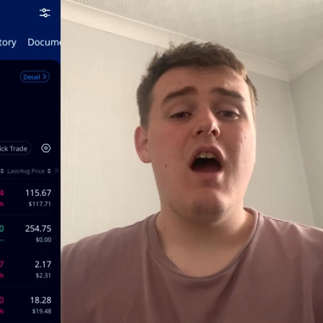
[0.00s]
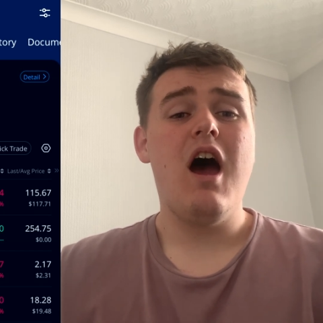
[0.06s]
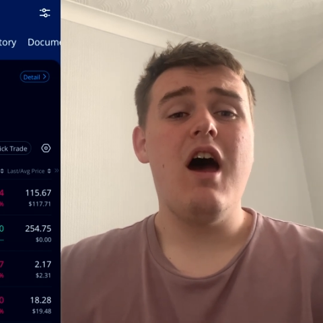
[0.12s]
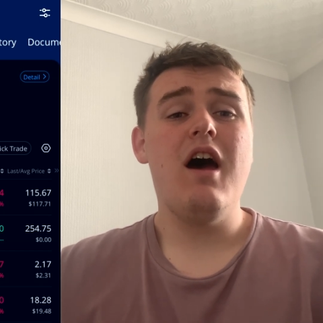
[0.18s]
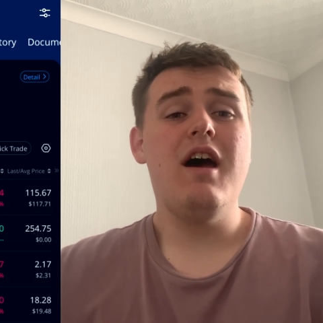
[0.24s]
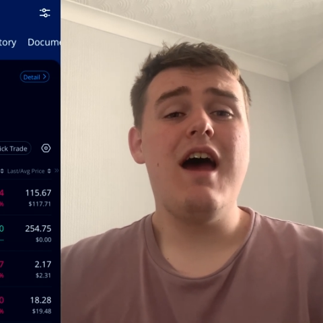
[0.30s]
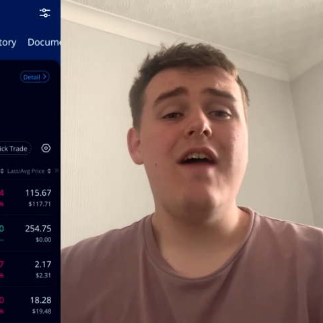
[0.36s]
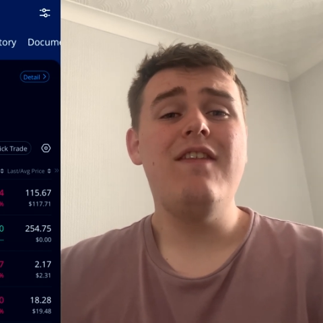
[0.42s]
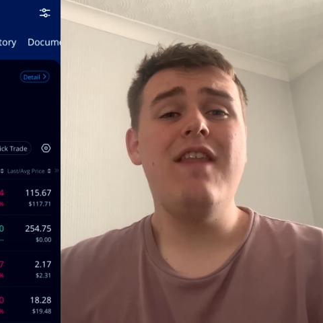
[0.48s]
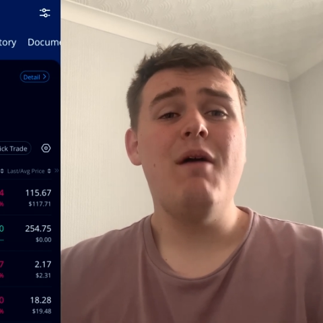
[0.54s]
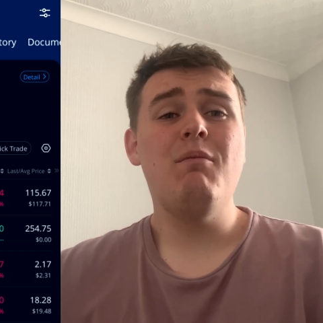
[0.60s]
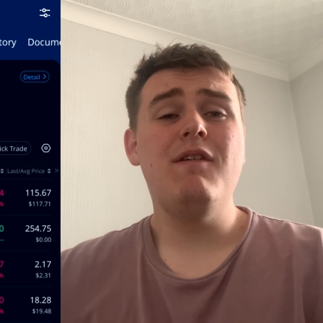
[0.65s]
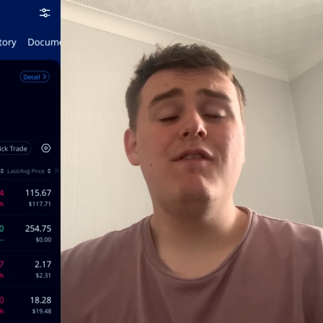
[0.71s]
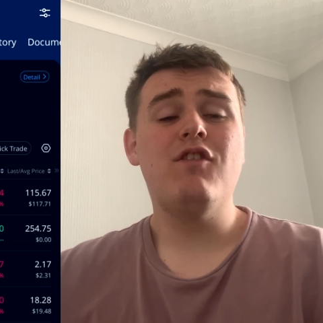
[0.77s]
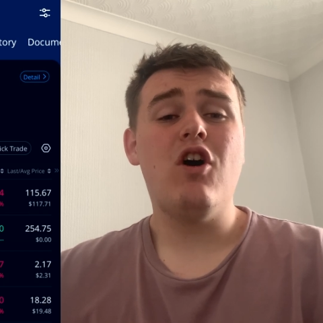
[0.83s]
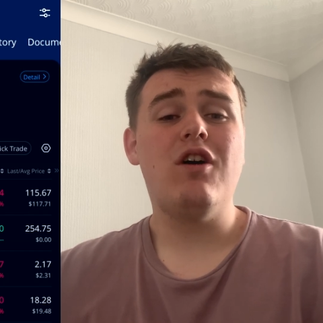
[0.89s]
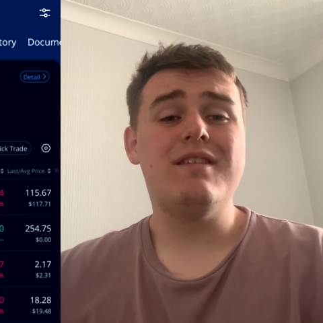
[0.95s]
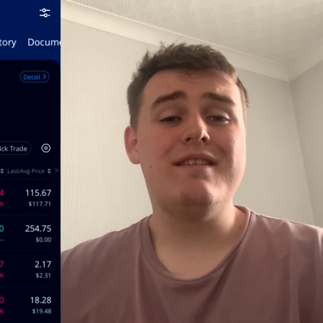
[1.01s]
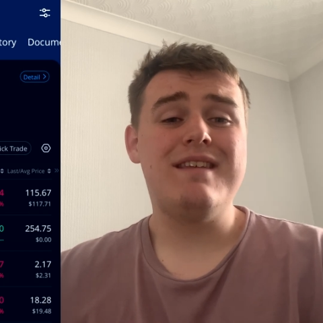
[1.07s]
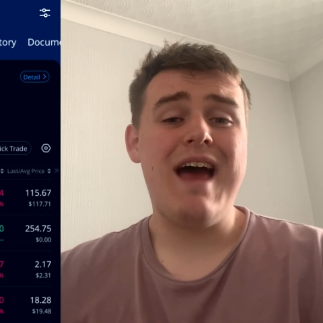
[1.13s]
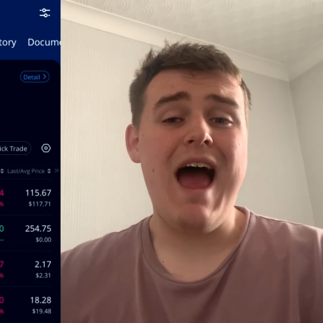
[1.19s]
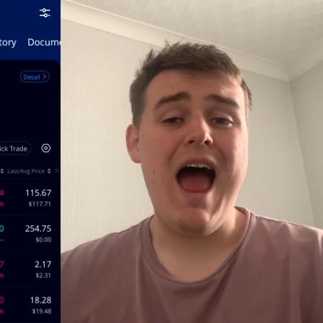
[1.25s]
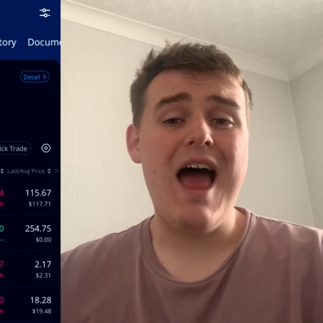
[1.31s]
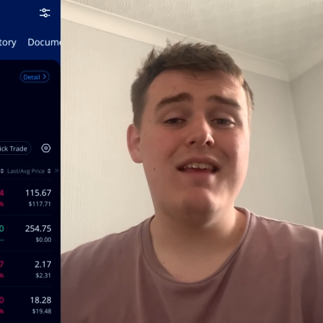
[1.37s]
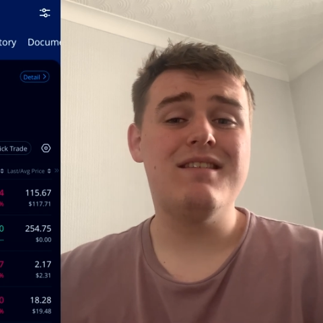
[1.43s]
And then we've got
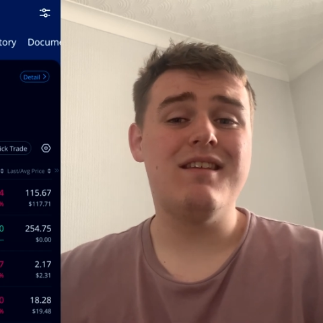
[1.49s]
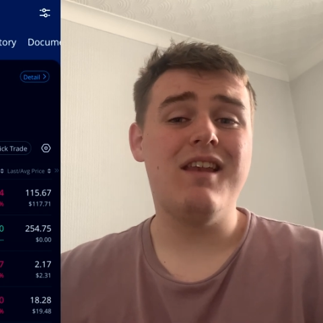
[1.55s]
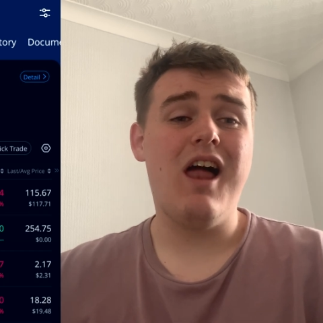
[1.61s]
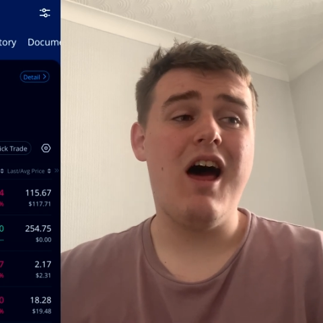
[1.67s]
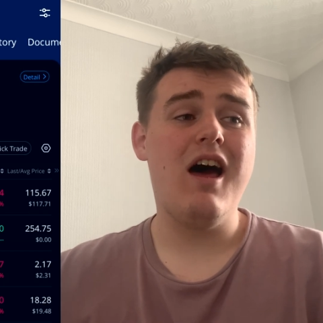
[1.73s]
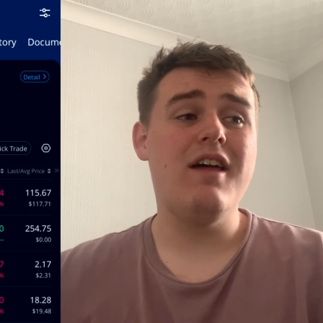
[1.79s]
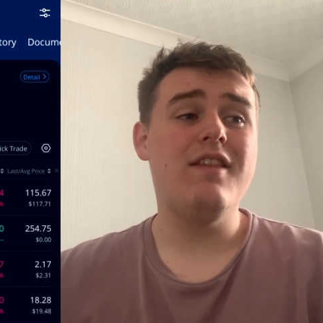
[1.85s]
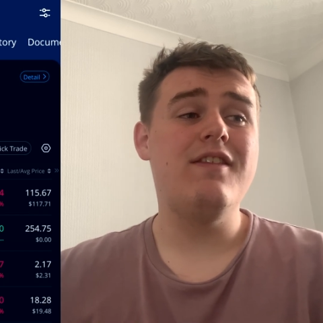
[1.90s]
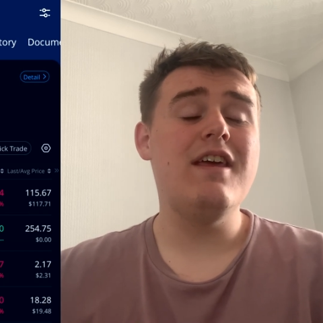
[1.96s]
Tesla.